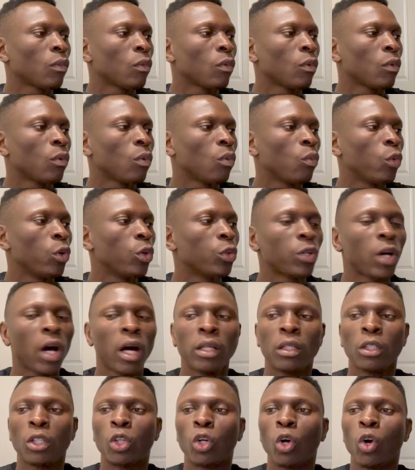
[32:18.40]
we
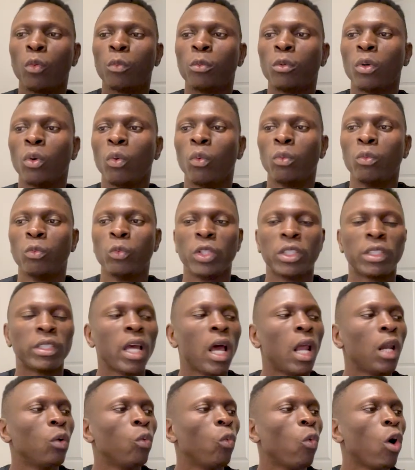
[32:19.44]
run group. We
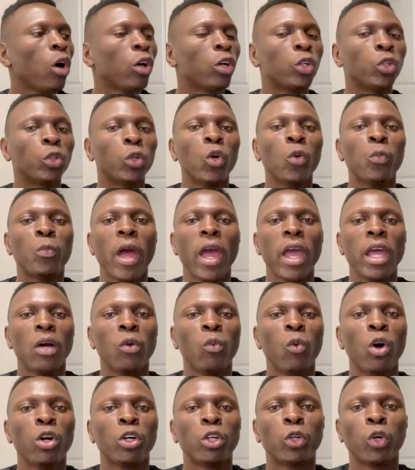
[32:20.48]
tell work
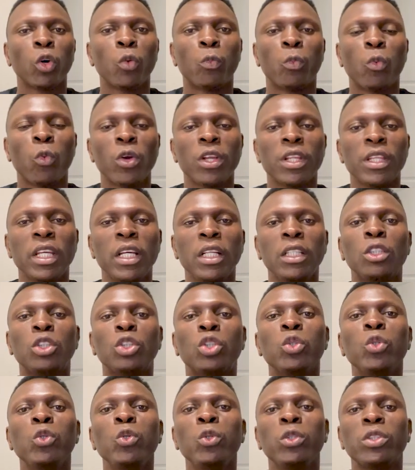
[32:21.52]
group we need
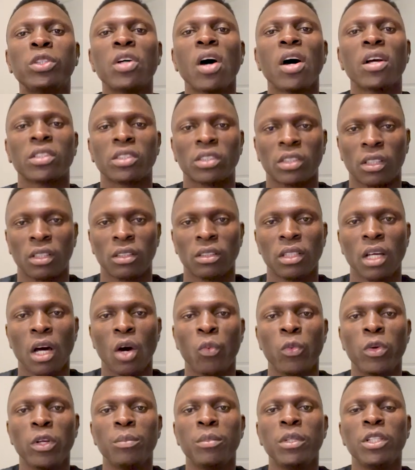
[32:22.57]
2 tasks that
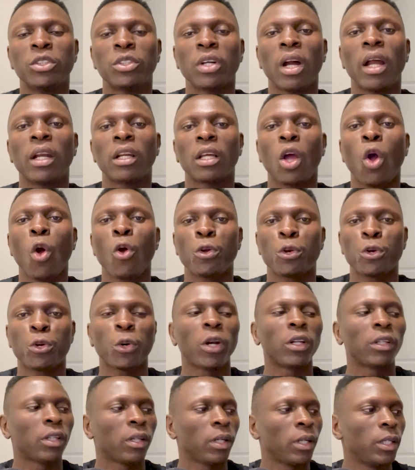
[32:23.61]
will be run
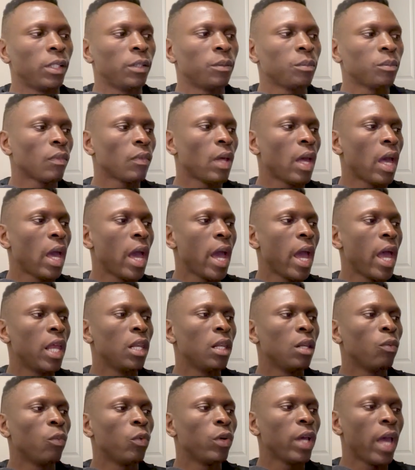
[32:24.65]
concurrently,
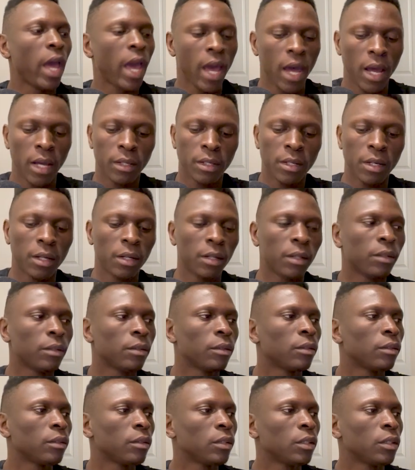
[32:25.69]
and we add
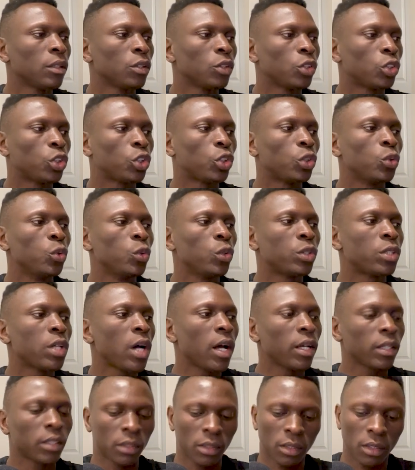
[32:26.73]
2
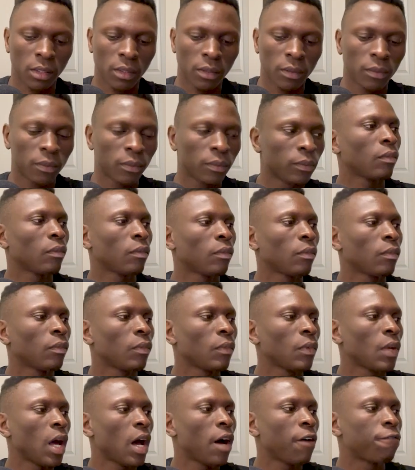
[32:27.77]
tasks.
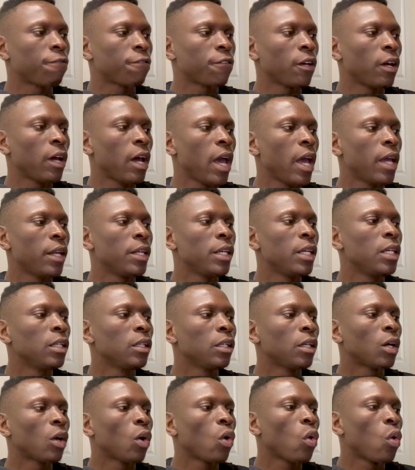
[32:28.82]
After adding,
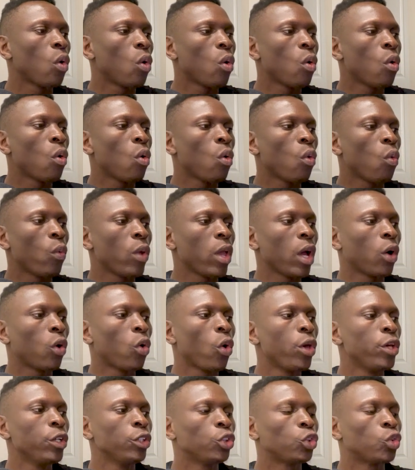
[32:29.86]
we are
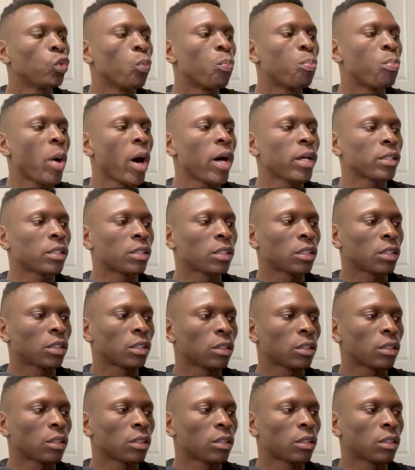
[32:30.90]
going to pass